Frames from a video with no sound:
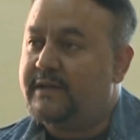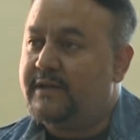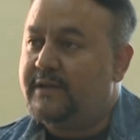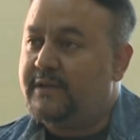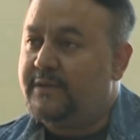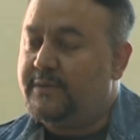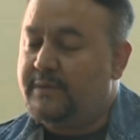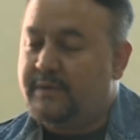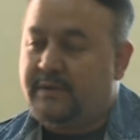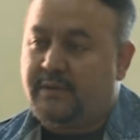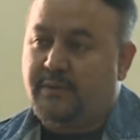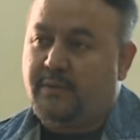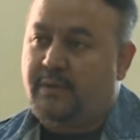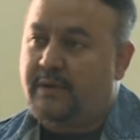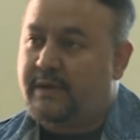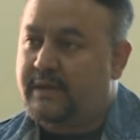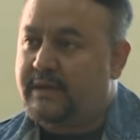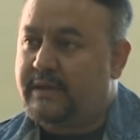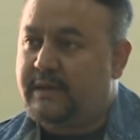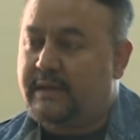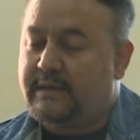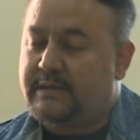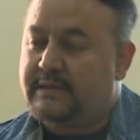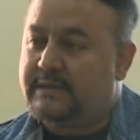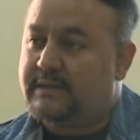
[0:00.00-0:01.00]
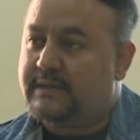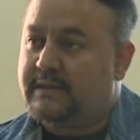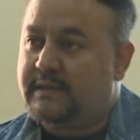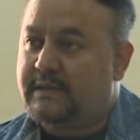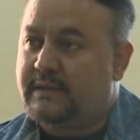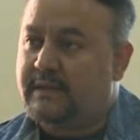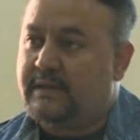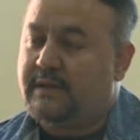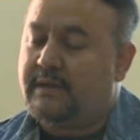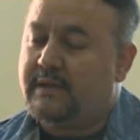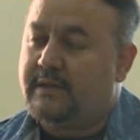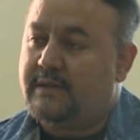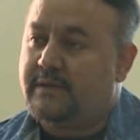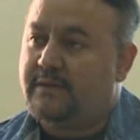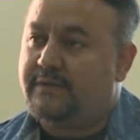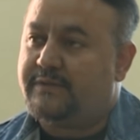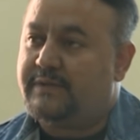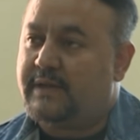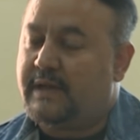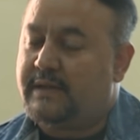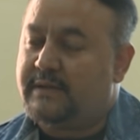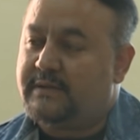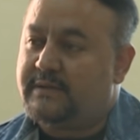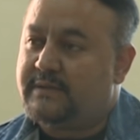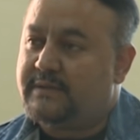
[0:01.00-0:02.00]
with the work that you've
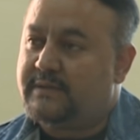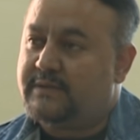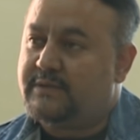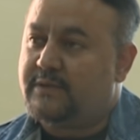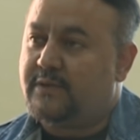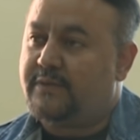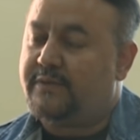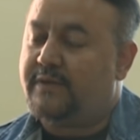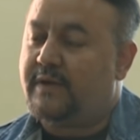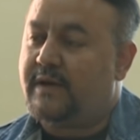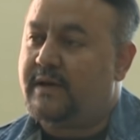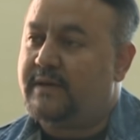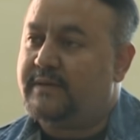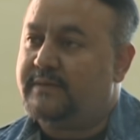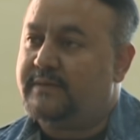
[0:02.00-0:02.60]
done so far?